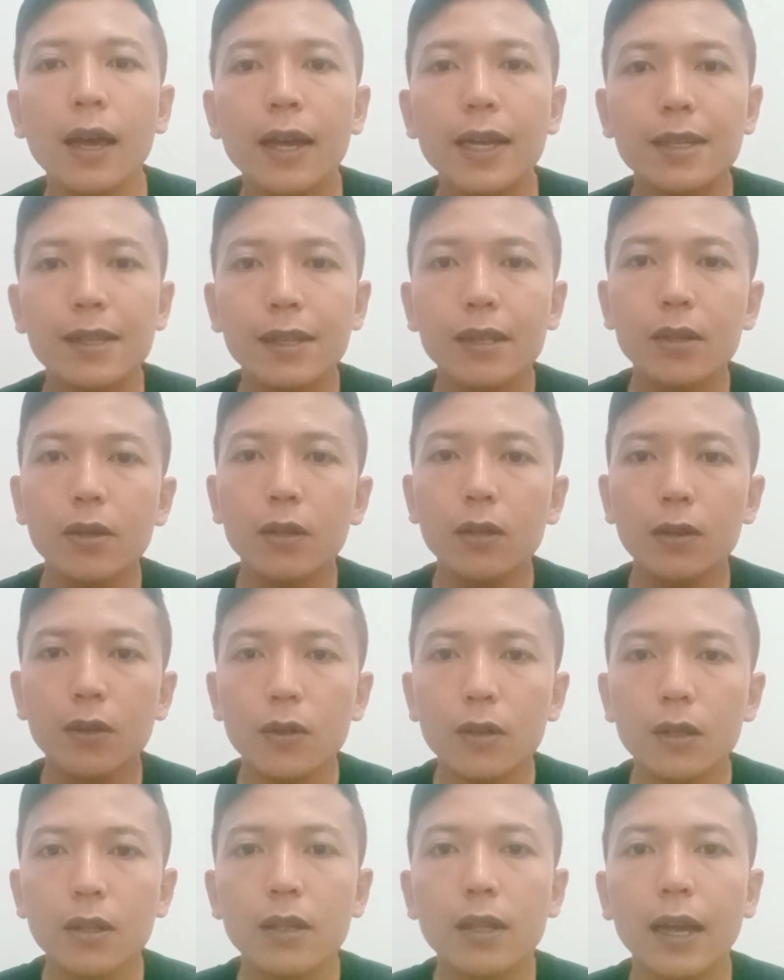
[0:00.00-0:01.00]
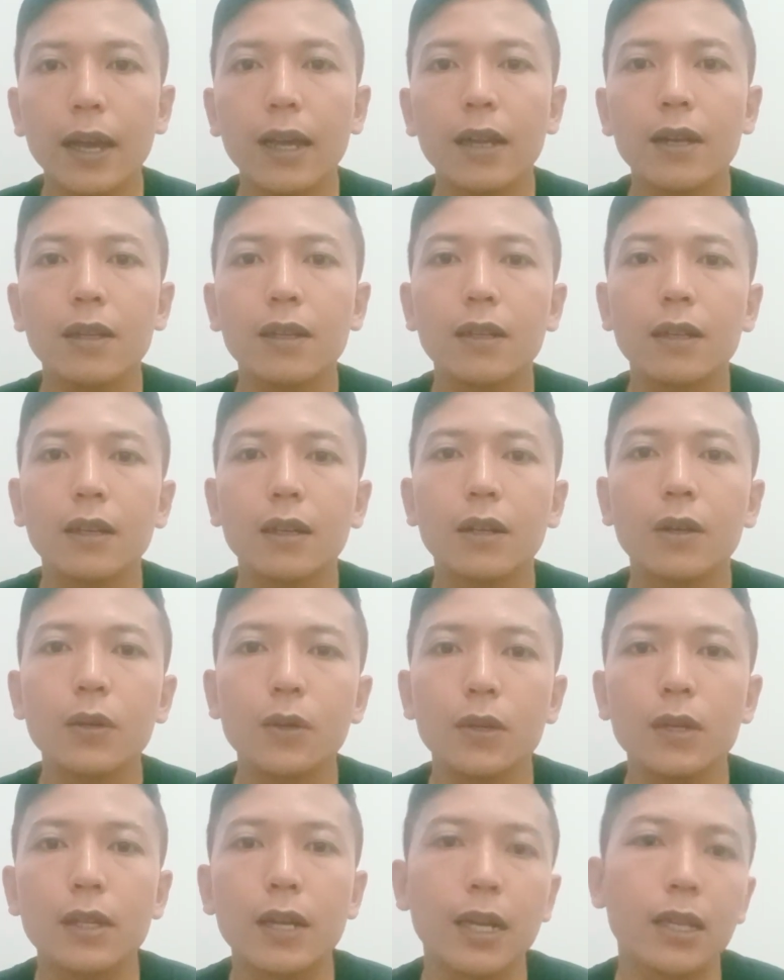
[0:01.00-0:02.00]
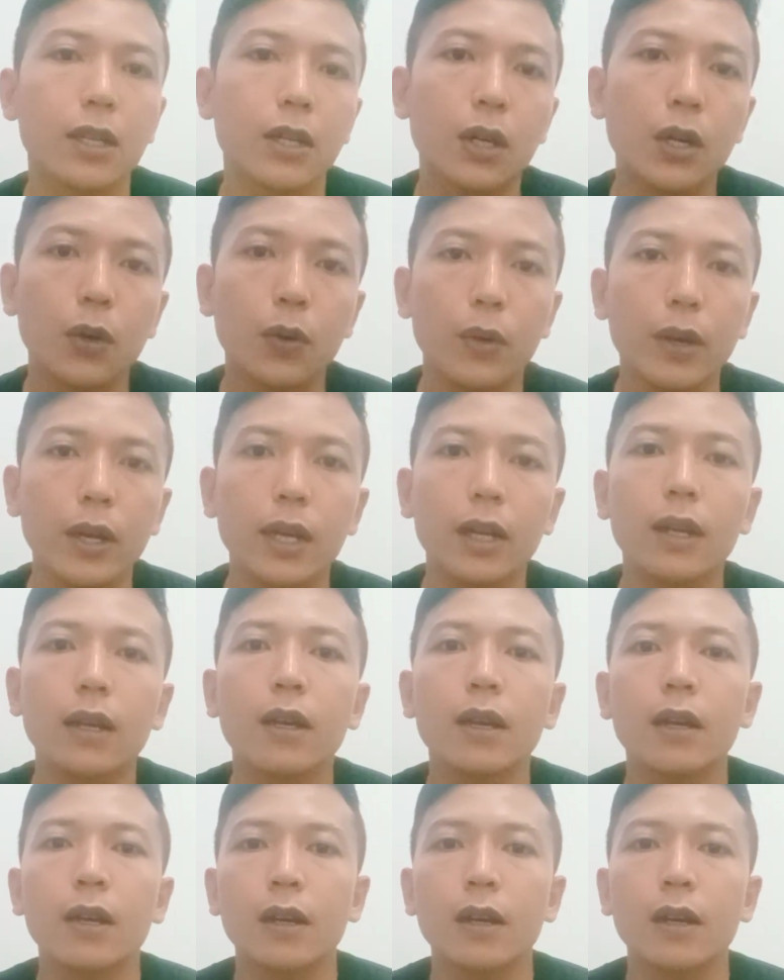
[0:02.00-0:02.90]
is included in the good category.